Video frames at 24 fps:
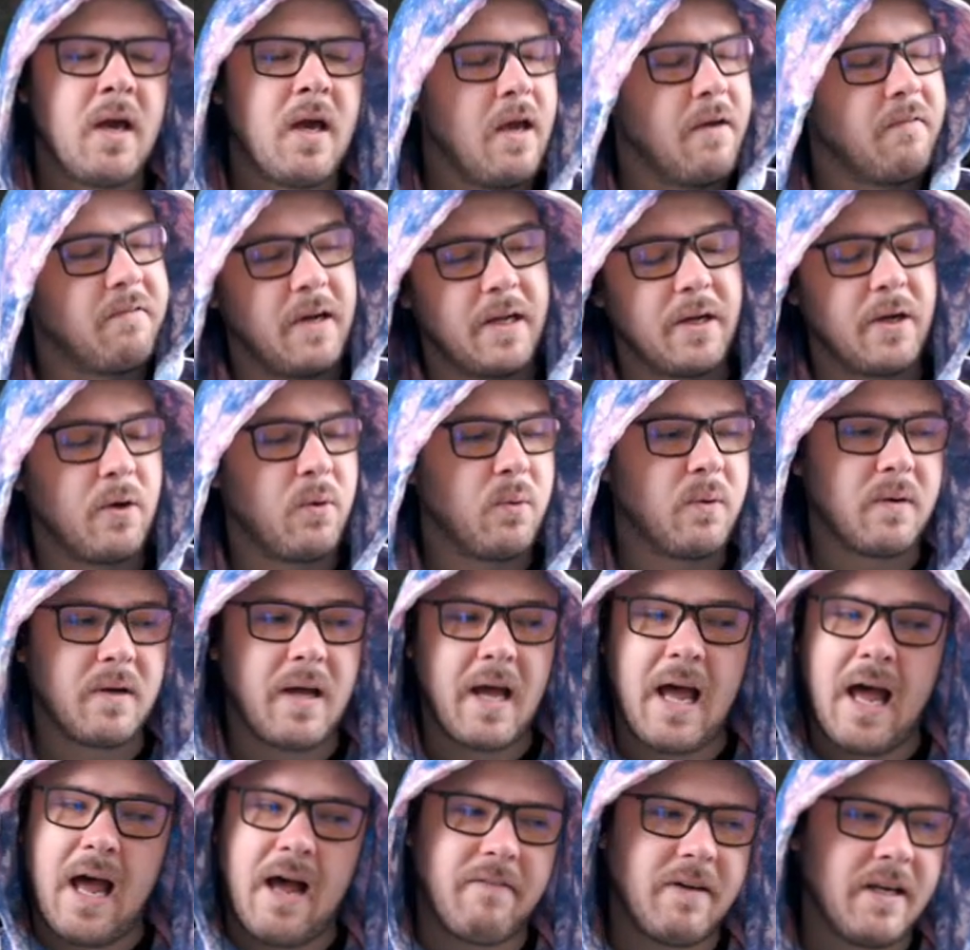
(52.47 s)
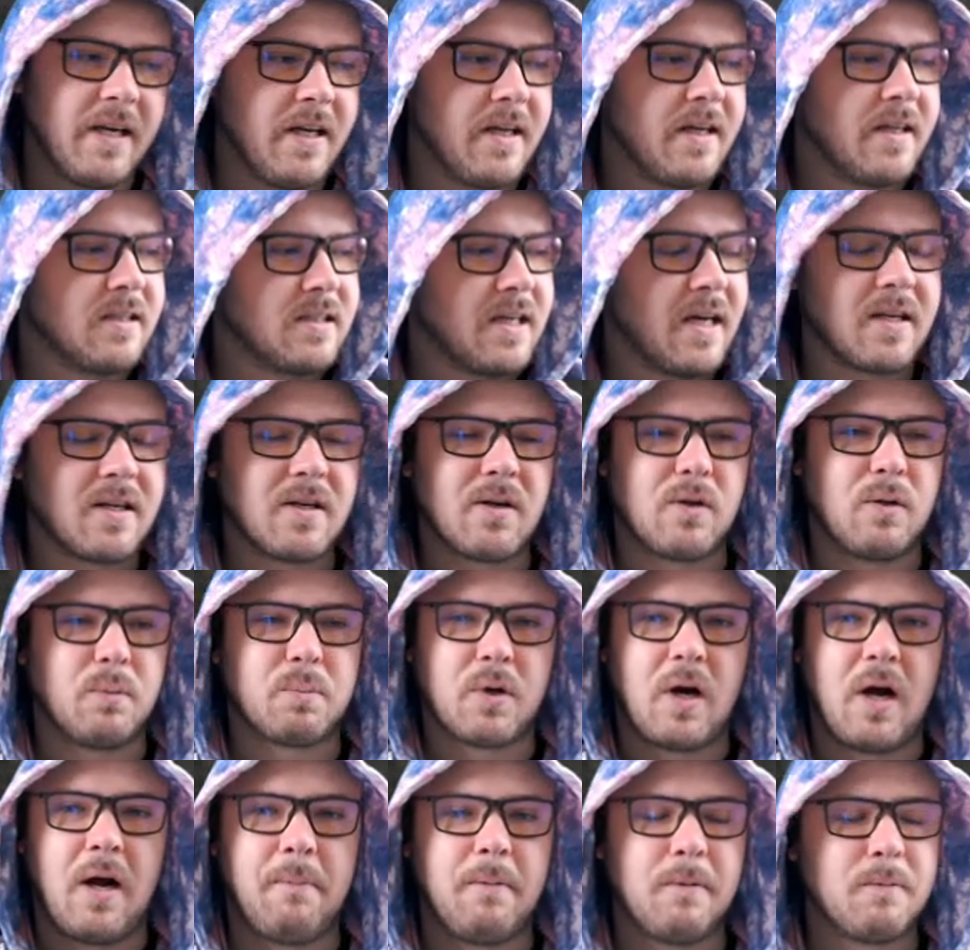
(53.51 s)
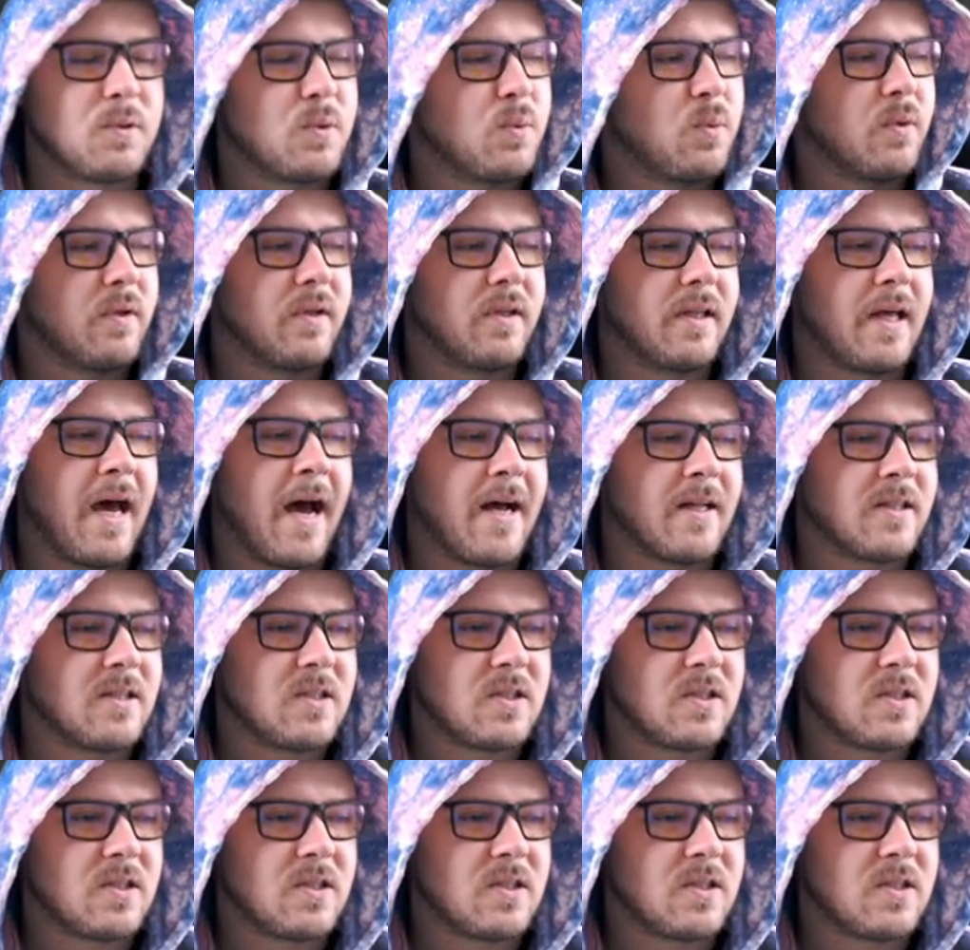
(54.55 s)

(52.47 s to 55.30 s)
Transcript: if I don't have any technical problems with that.